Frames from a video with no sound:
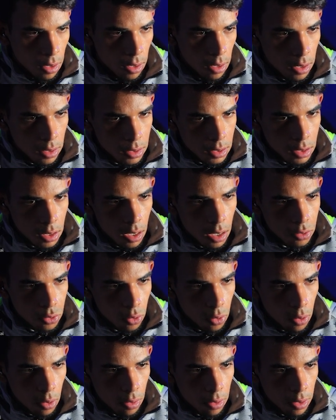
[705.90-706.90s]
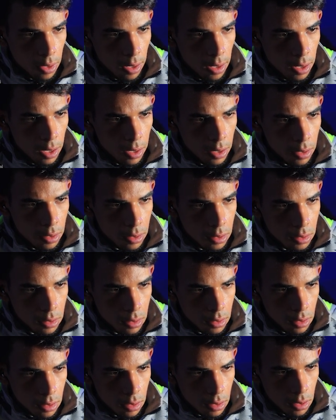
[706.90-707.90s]
Let's cut all the
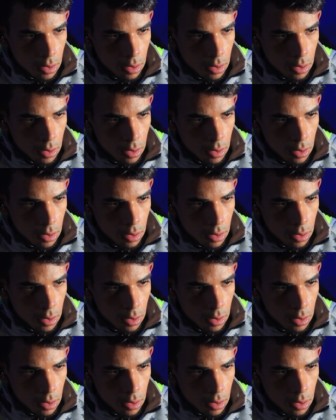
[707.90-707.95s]
layers.